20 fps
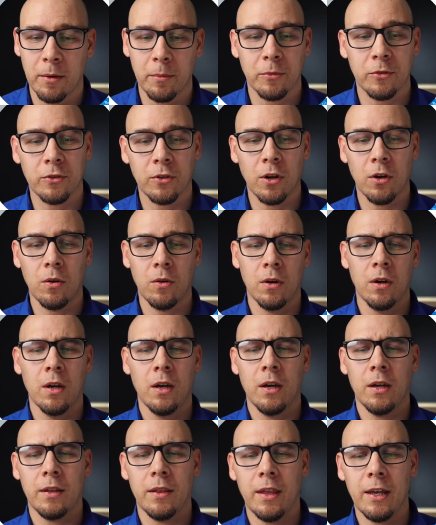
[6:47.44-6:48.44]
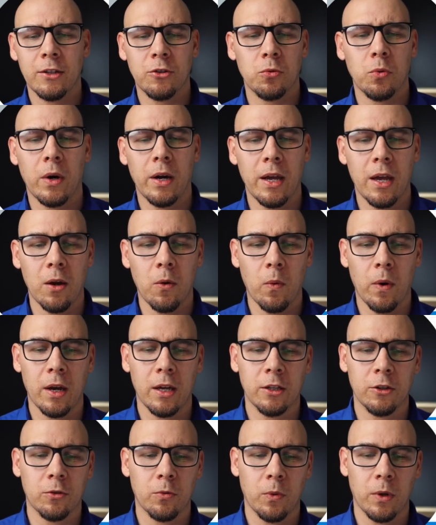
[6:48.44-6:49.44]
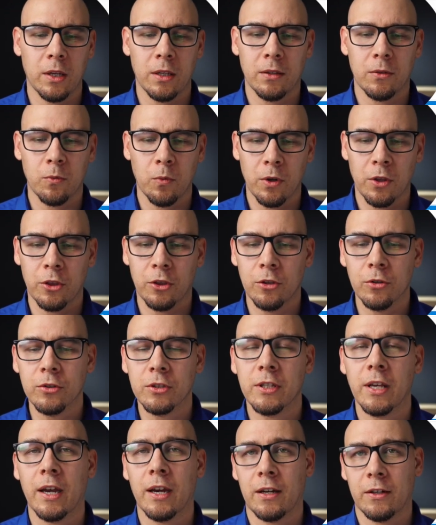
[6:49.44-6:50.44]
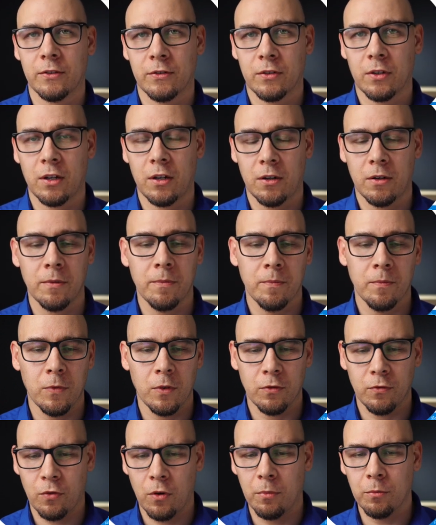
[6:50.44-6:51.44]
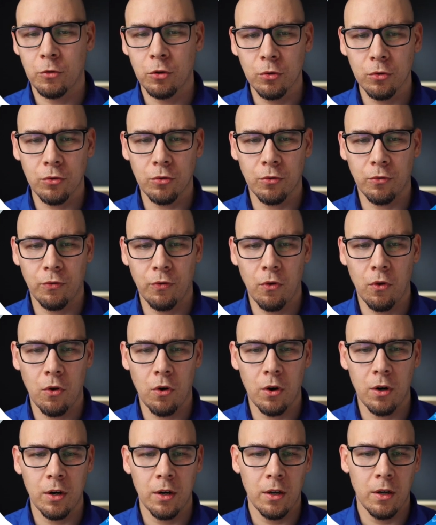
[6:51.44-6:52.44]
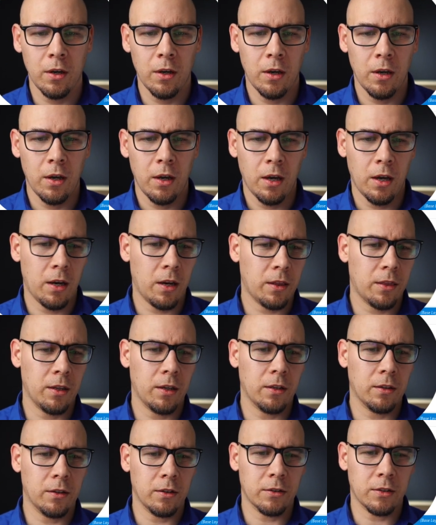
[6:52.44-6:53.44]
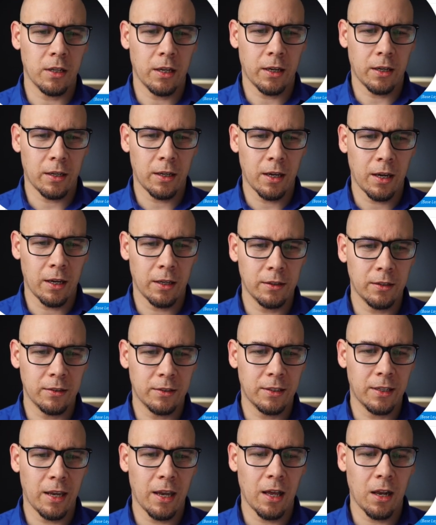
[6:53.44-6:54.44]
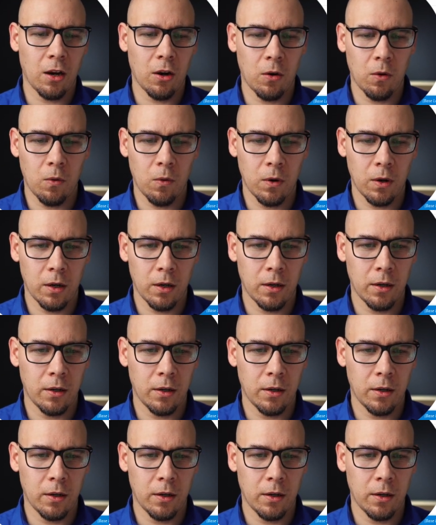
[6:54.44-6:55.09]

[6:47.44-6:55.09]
item. So that's why I went with 2 seconds here. From 2 to 4, and I think there's like, yeah, this yellow